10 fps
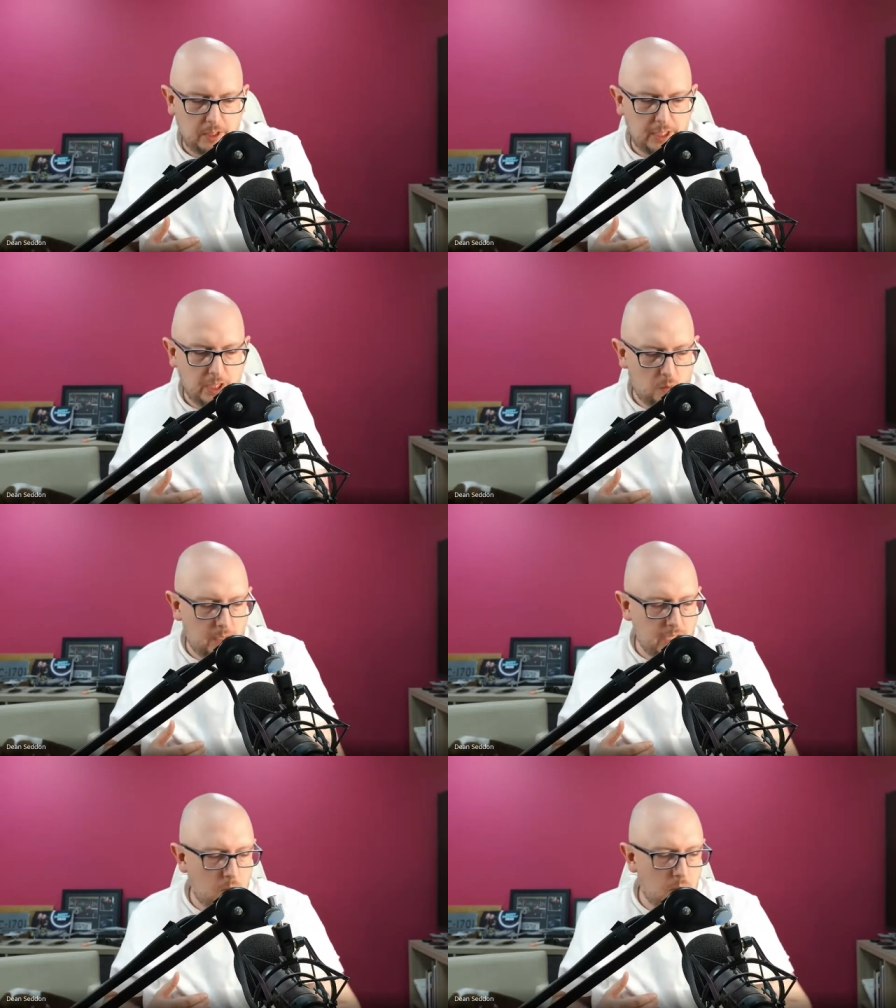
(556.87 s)
You know, we
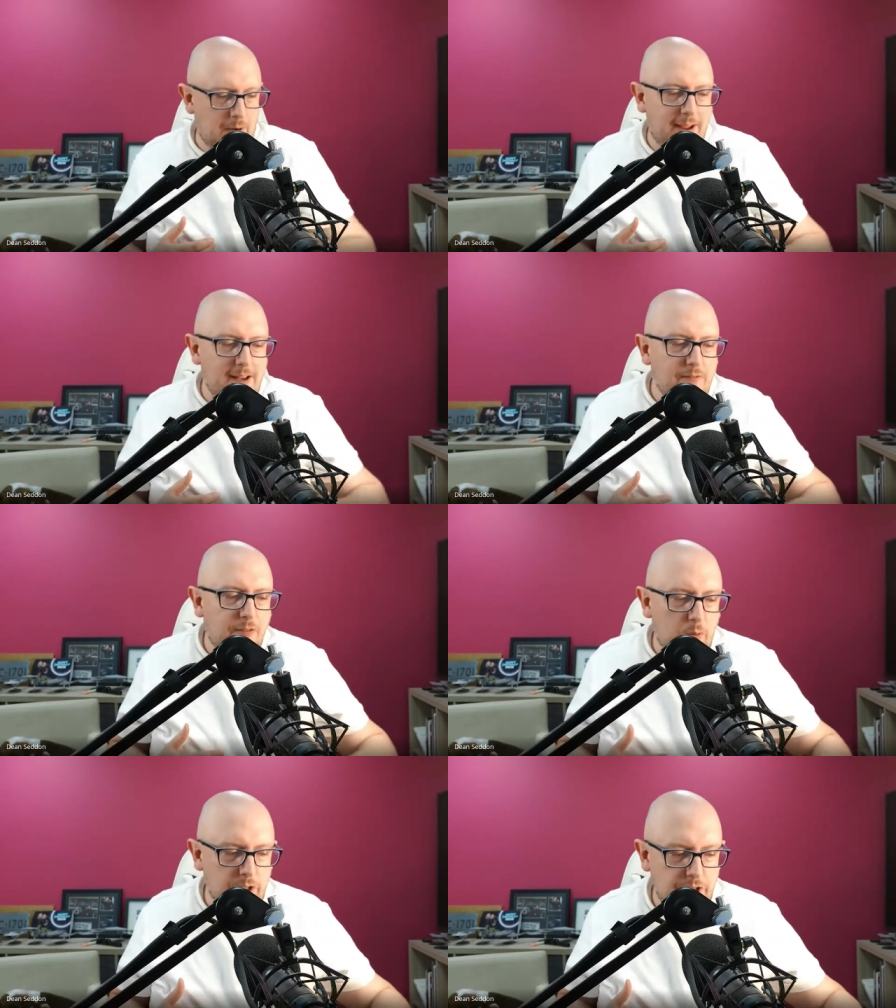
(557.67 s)
know about
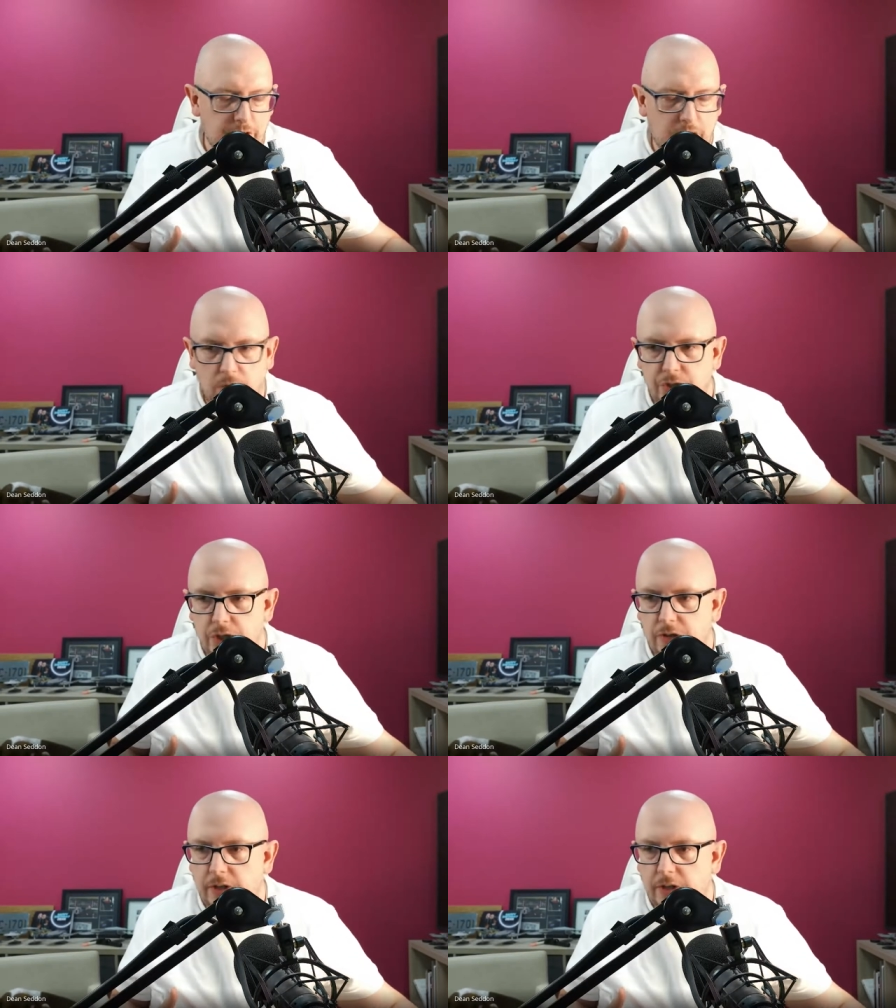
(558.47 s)
influencer culture